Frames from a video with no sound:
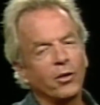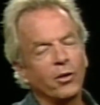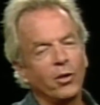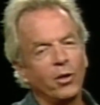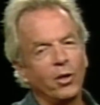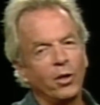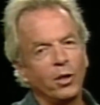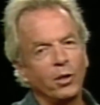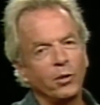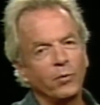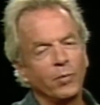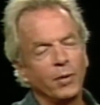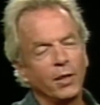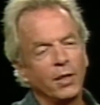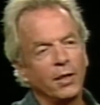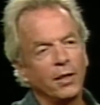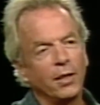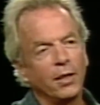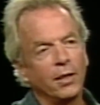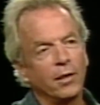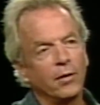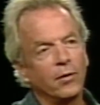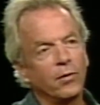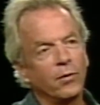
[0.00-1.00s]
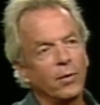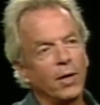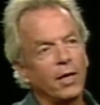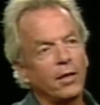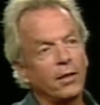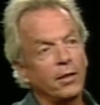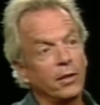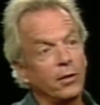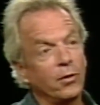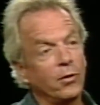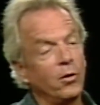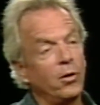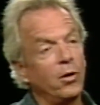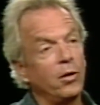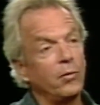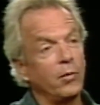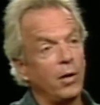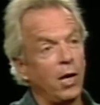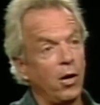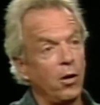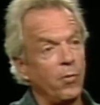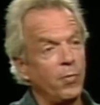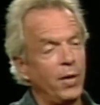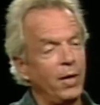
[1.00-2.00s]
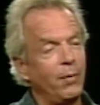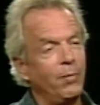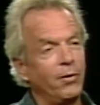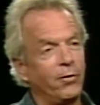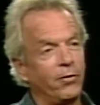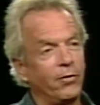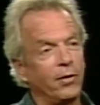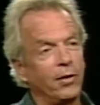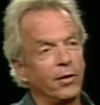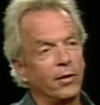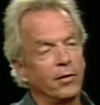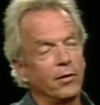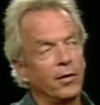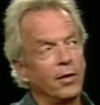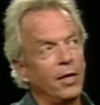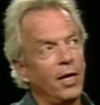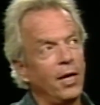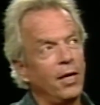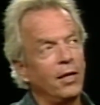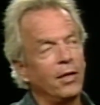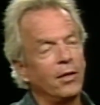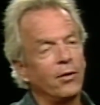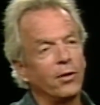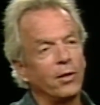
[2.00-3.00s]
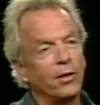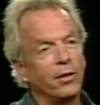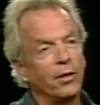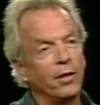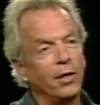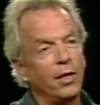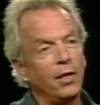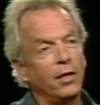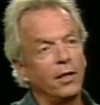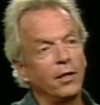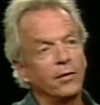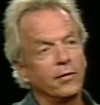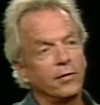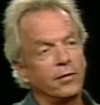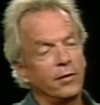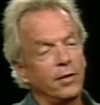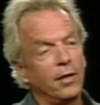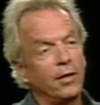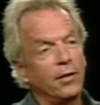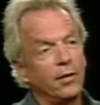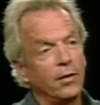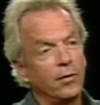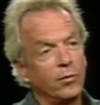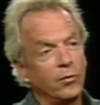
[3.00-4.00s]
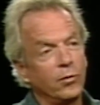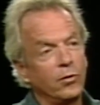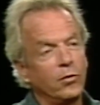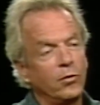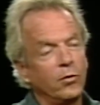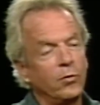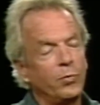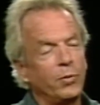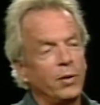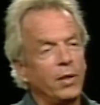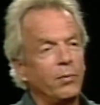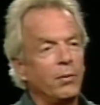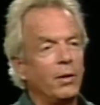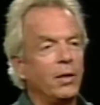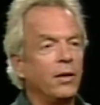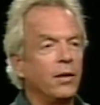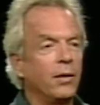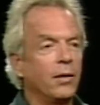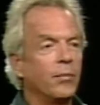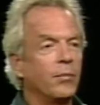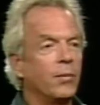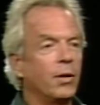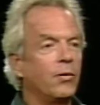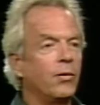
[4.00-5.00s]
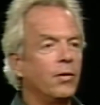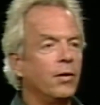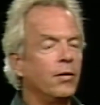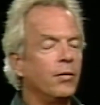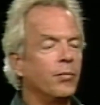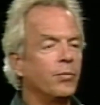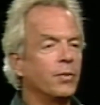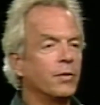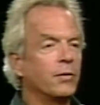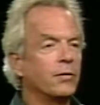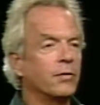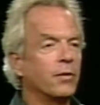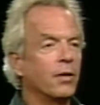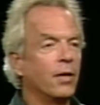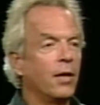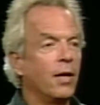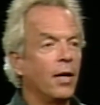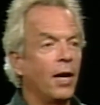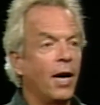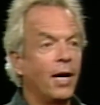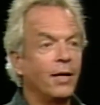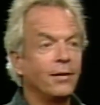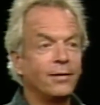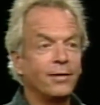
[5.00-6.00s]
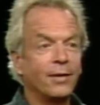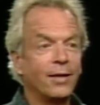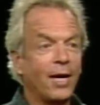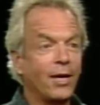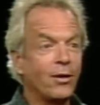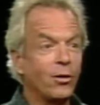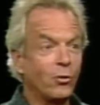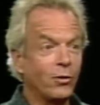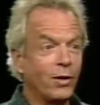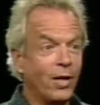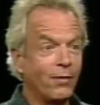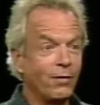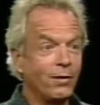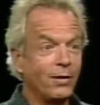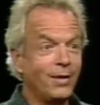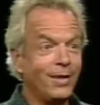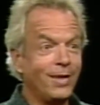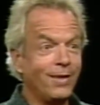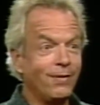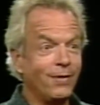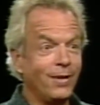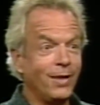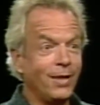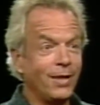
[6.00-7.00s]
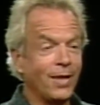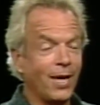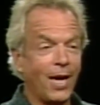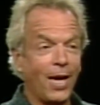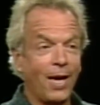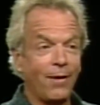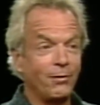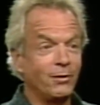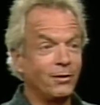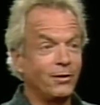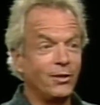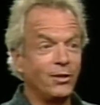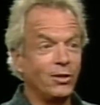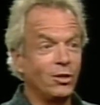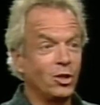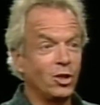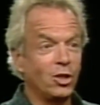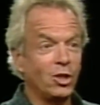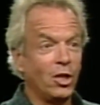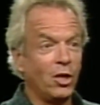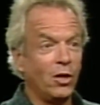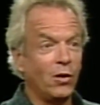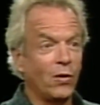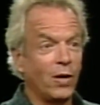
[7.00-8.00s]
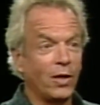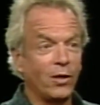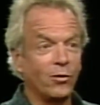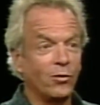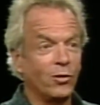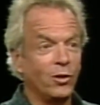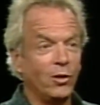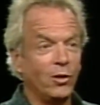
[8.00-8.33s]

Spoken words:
and called me directly, called our babysitter, the nanny calling the nanny, and said, would you play my therapist? I said, I don't have a TV. I haven't seen the show. I